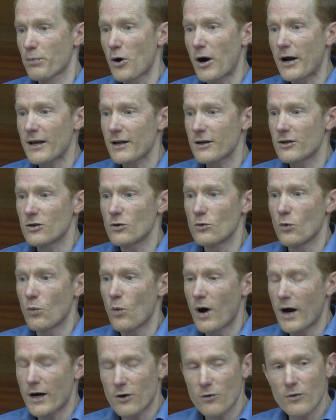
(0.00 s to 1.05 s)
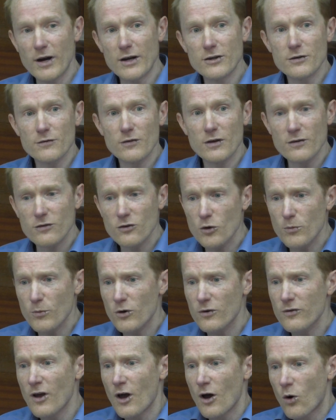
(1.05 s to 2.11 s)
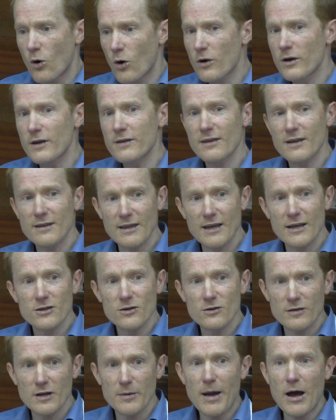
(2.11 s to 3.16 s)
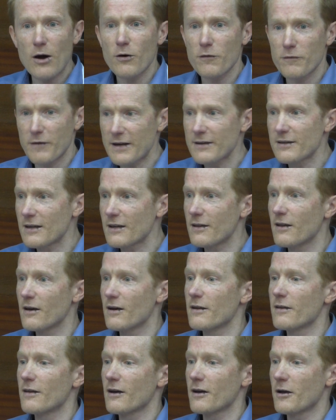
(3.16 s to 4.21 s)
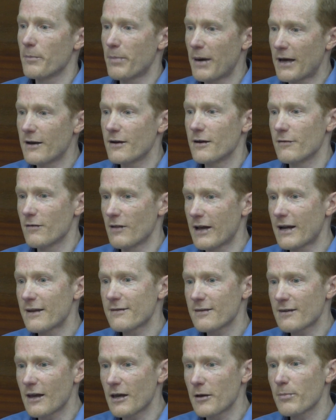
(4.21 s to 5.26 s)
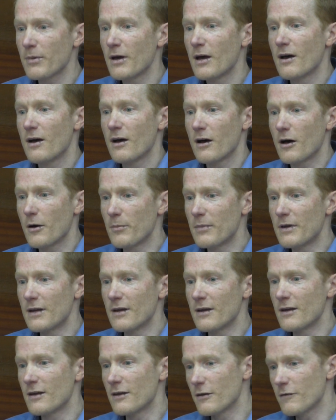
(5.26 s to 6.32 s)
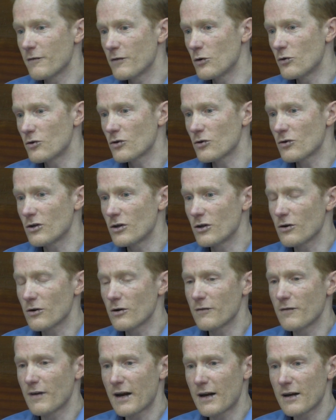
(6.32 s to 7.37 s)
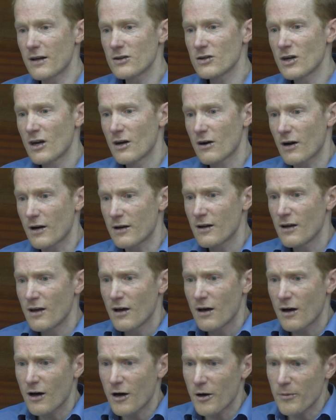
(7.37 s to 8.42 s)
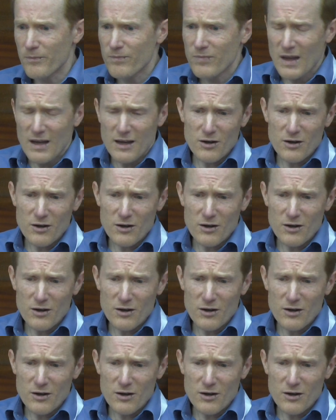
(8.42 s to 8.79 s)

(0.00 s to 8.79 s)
product to a wider range of consumers, or is it that you're somehow affecting the competitive landscape in the future to your advantage, right?